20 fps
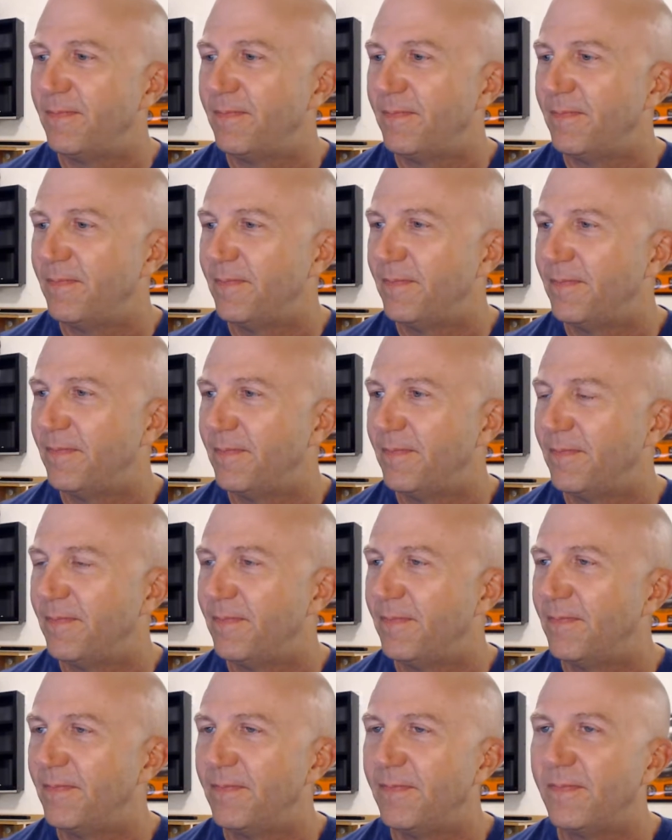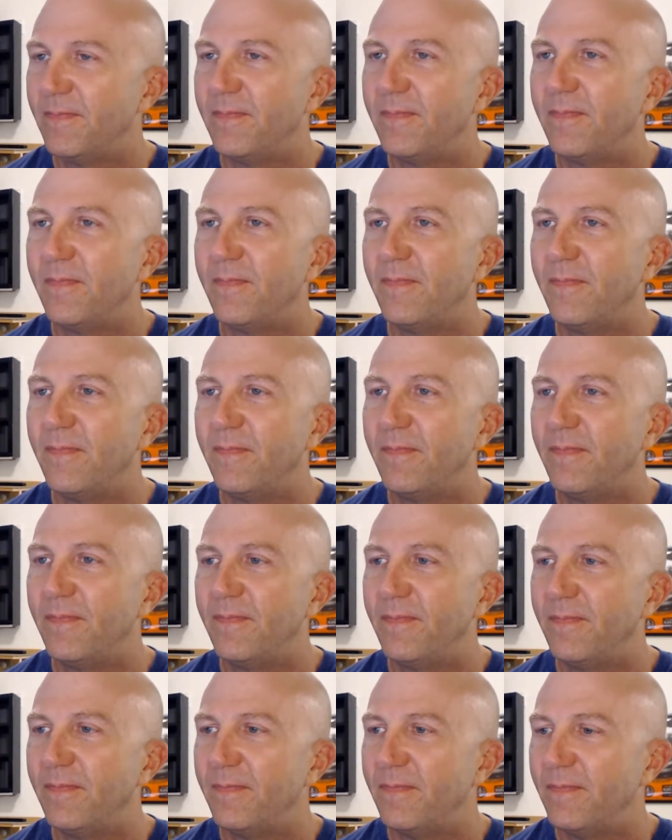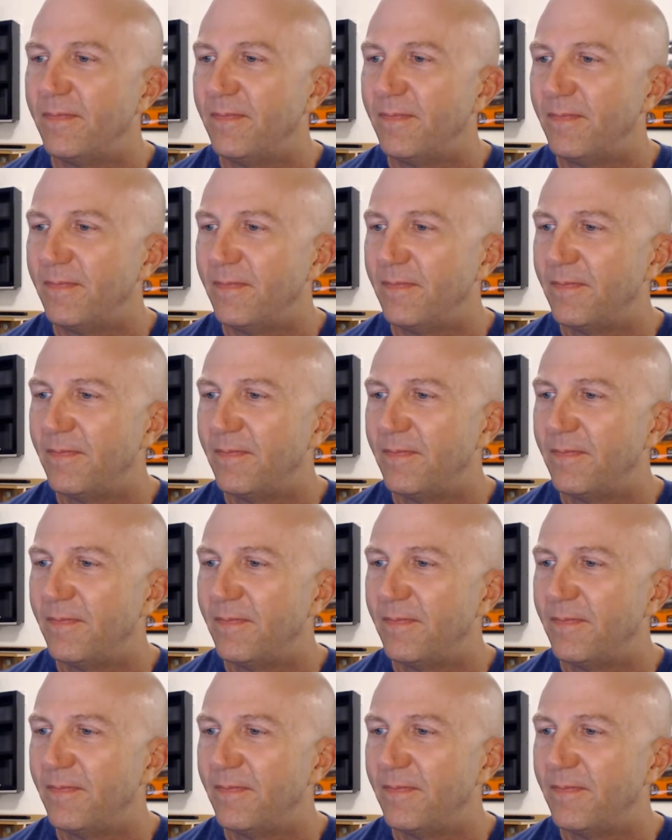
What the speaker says: No one is speaking in this clip.